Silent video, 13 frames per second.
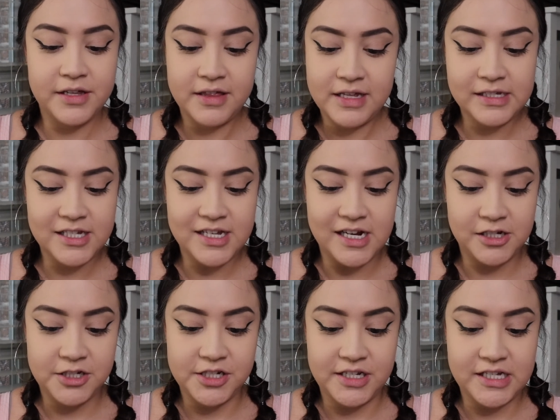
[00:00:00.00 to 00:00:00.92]
these
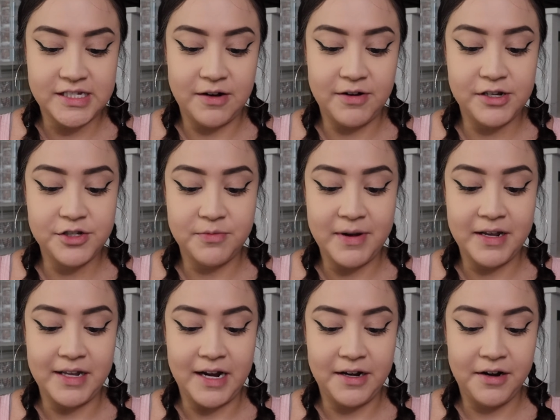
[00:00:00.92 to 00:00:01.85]
lashes, I already drew my
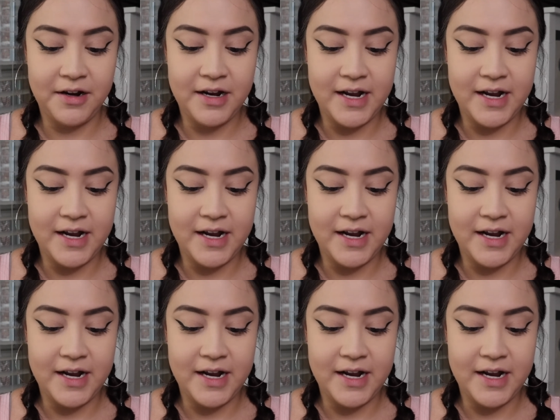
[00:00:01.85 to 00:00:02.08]
liner,